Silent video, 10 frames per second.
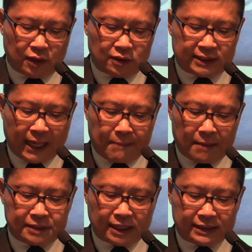will step
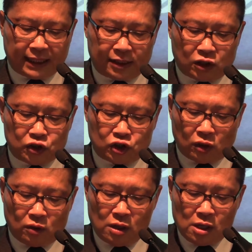up their
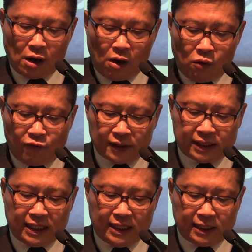control over
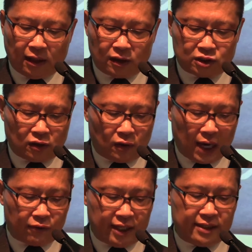the
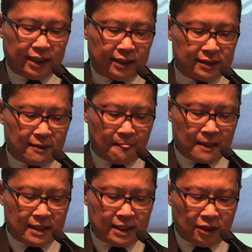ideological arena.
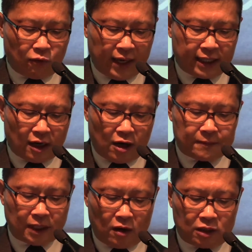In the wake
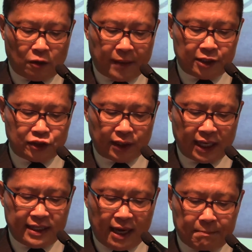of the occupation,
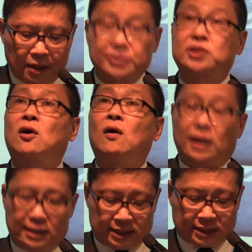a number of
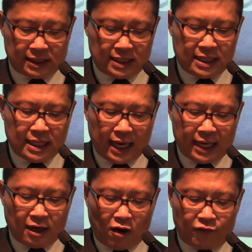scholars
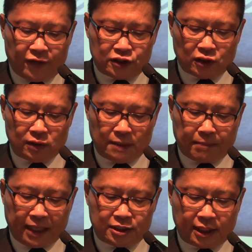and officials in
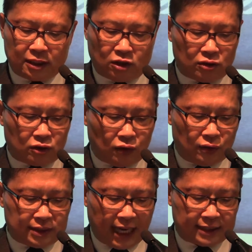Beijing
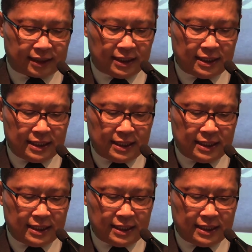conclude that